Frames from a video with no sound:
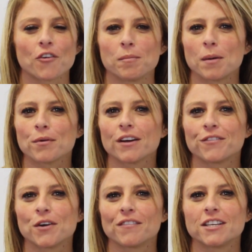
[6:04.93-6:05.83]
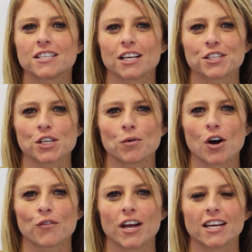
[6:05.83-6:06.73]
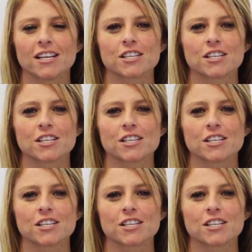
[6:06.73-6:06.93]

Remember, if you haven't done so already,